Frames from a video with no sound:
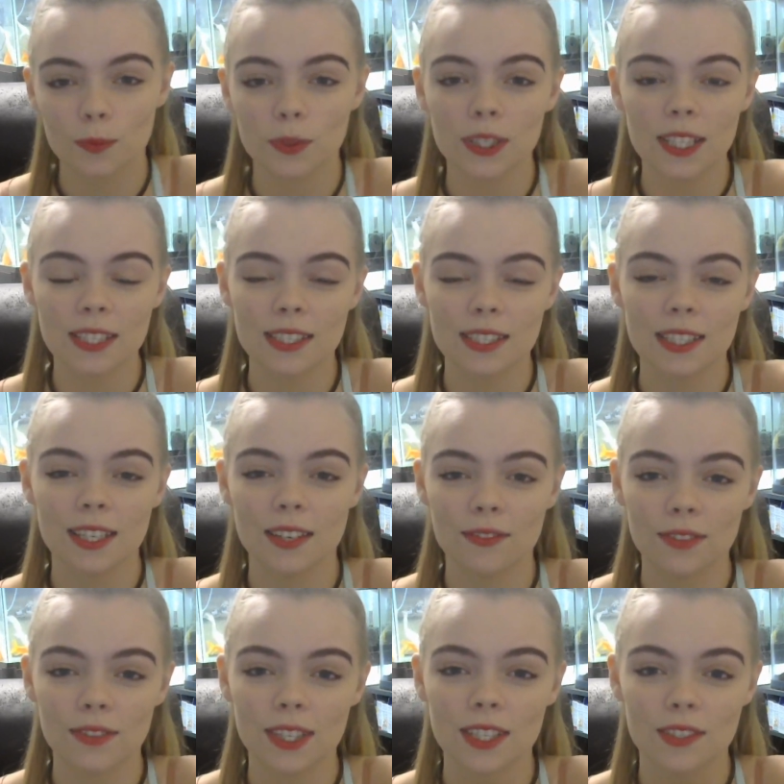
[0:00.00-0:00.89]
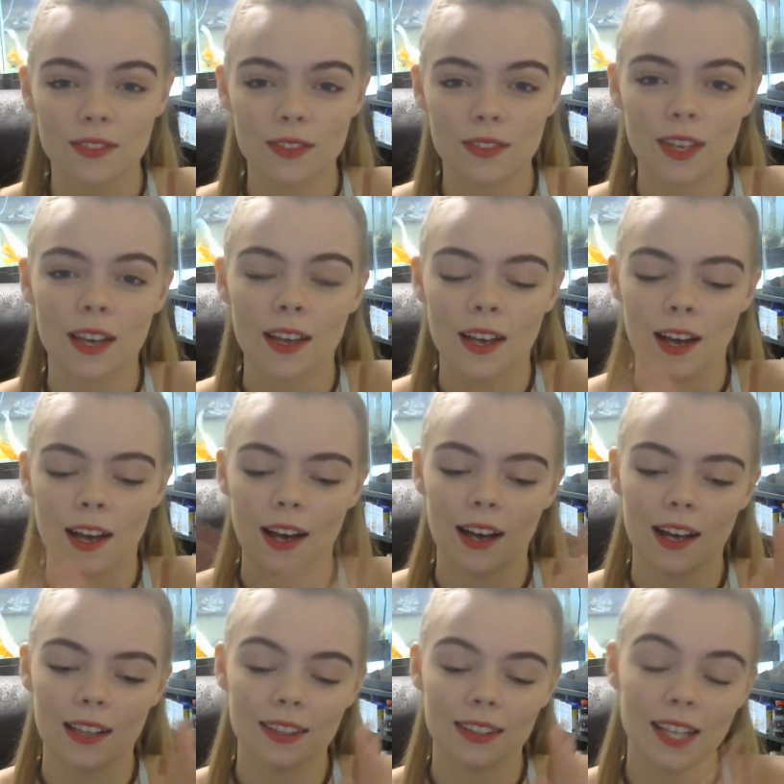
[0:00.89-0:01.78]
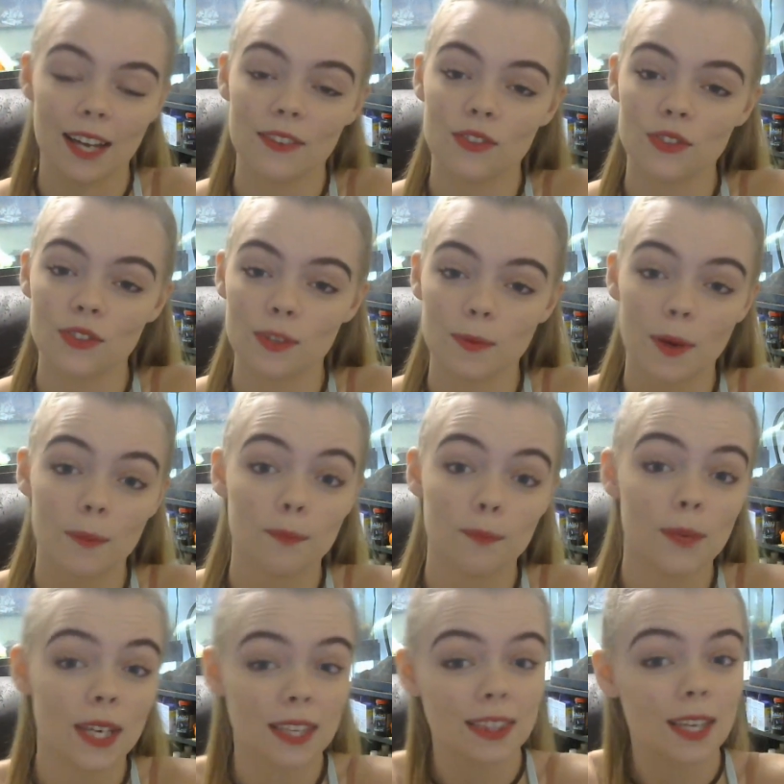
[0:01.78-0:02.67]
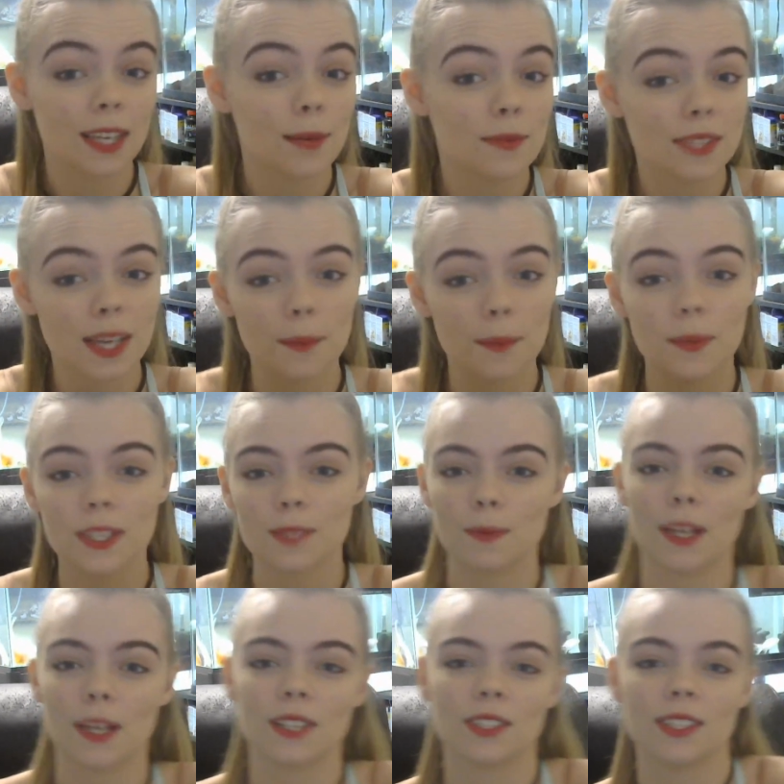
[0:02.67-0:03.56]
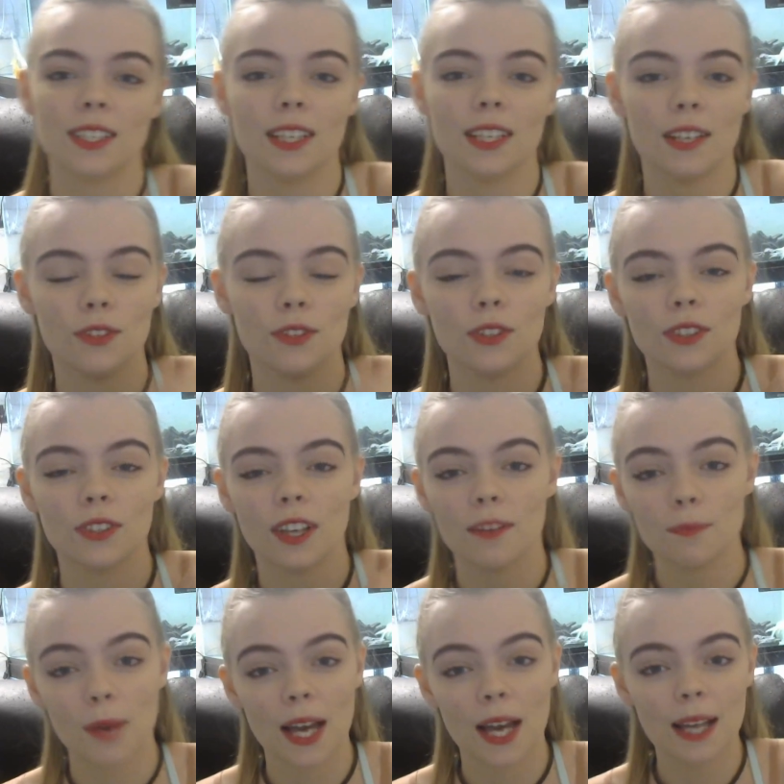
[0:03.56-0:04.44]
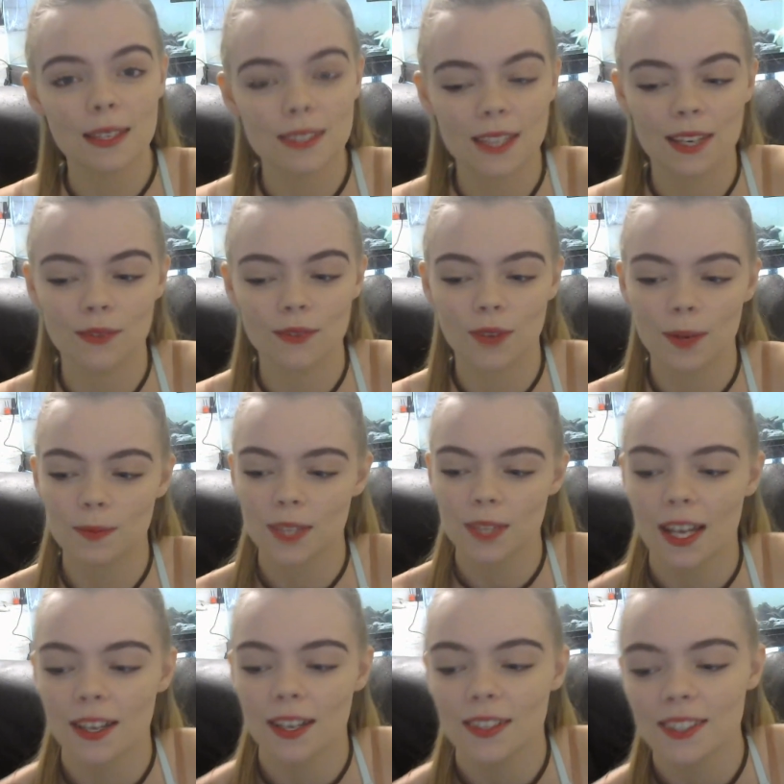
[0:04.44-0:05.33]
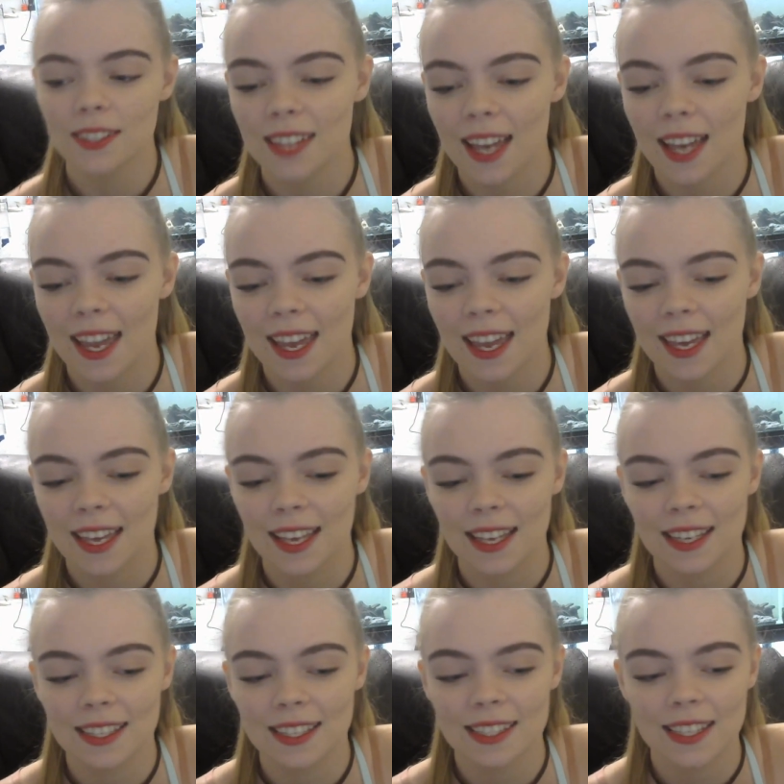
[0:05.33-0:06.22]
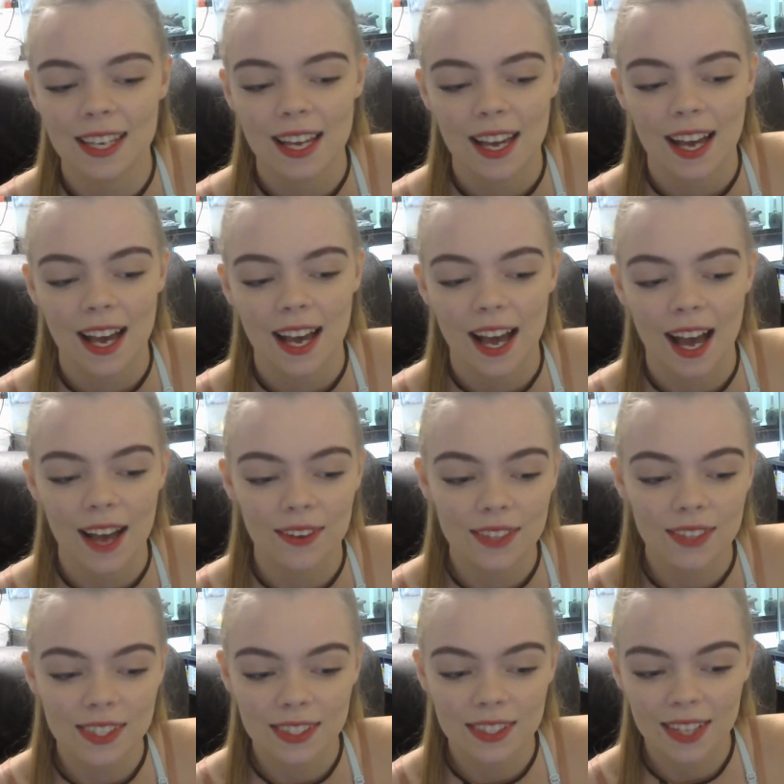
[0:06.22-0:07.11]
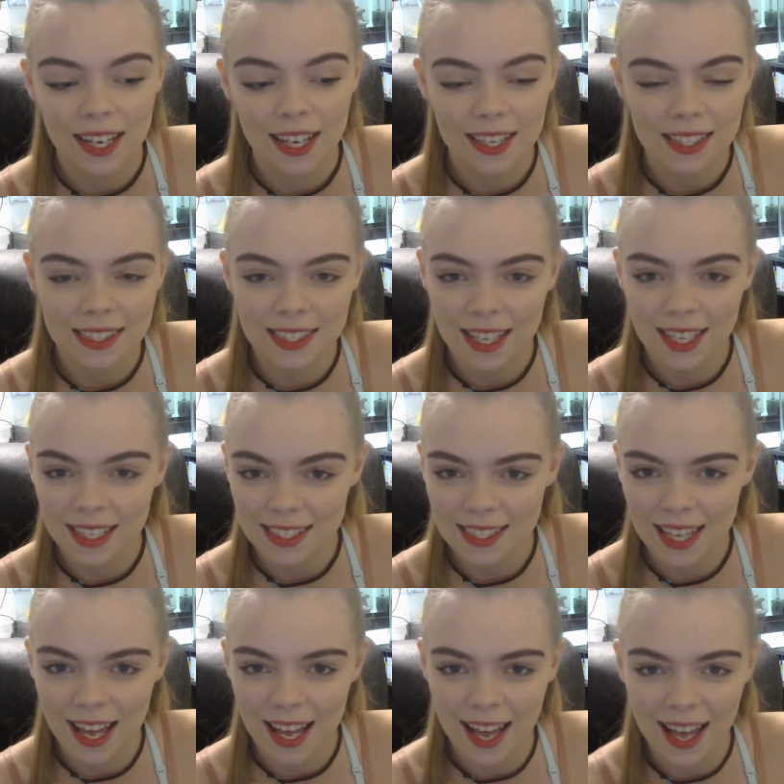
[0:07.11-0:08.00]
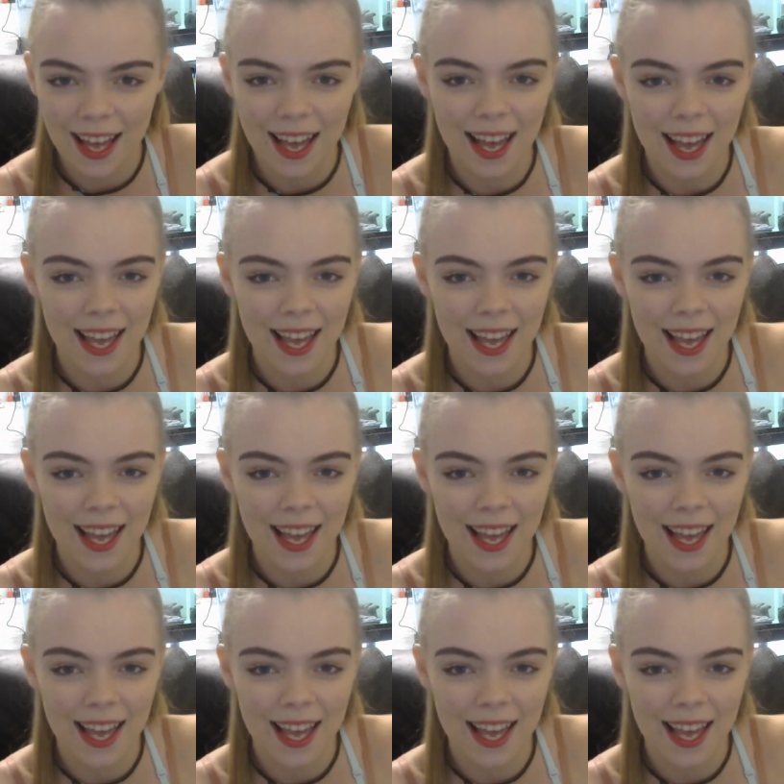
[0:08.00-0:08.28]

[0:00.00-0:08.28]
Please give this live stream a big thumbs up, especially if you love pets and reptiles. And I will see you guys next time.